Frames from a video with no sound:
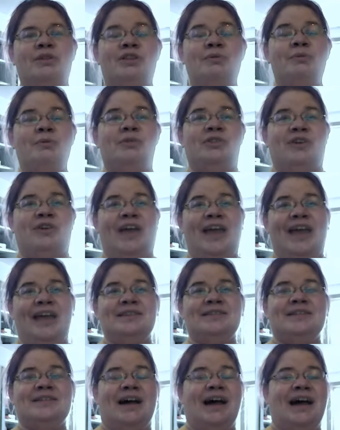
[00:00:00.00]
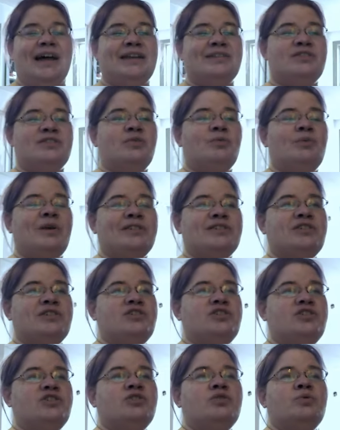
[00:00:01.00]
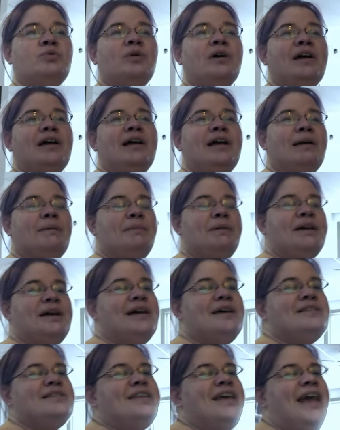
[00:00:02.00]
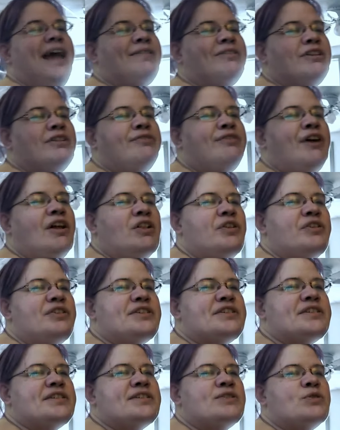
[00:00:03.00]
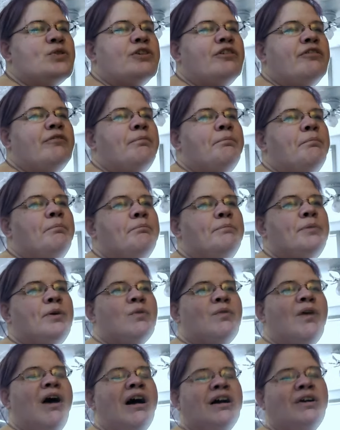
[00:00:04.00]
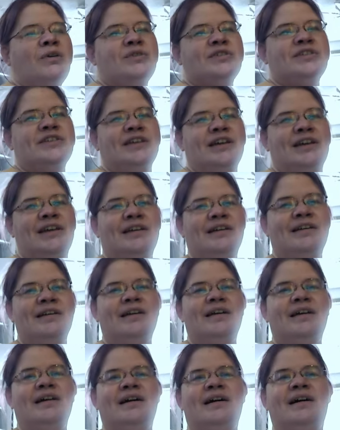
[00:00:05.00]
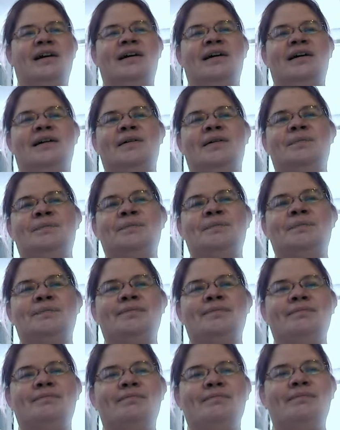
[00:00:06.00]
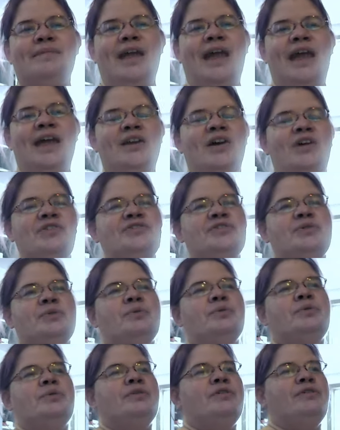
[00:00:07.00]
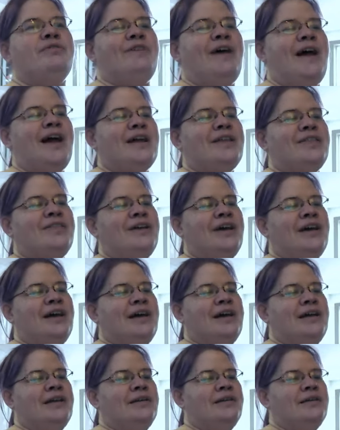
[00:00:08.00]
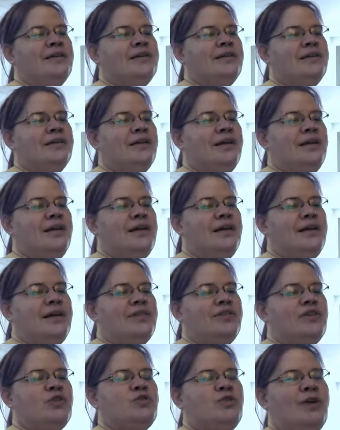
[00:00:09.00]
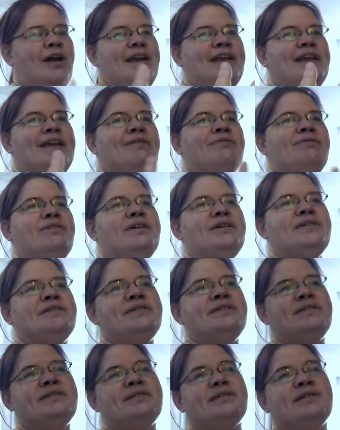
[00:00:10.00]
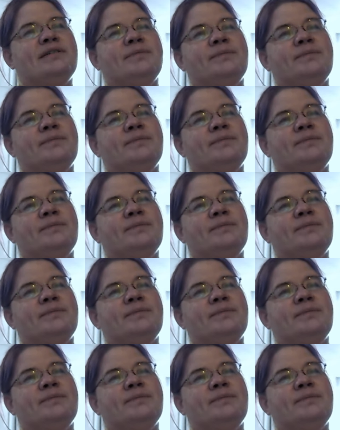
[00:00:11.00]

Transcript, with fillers: a little bit with their hands tied as to what to do because they have to follow this sort of bureaucracy, um, and also the fact that they're trying to give this